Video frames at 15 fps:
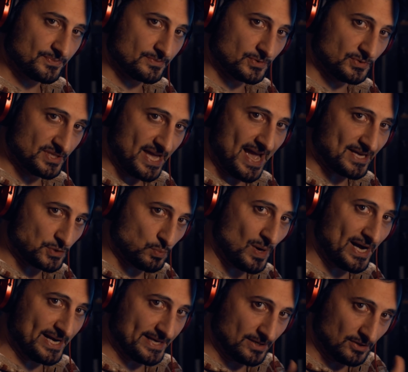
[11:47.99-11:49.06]
to the
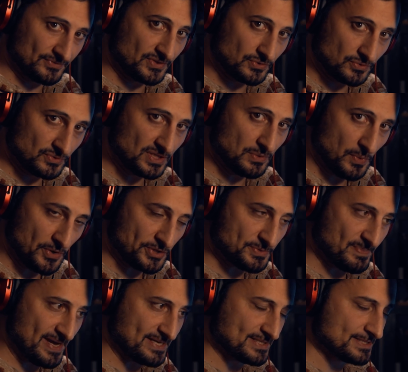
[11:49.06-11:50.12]
XY of the 2D
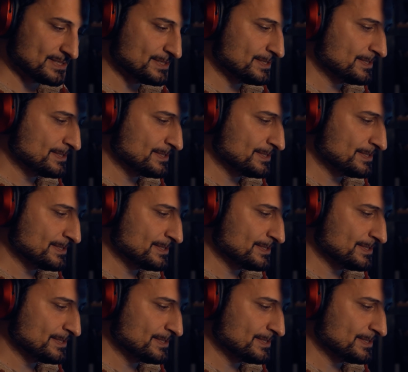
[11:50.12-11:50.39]
workspace.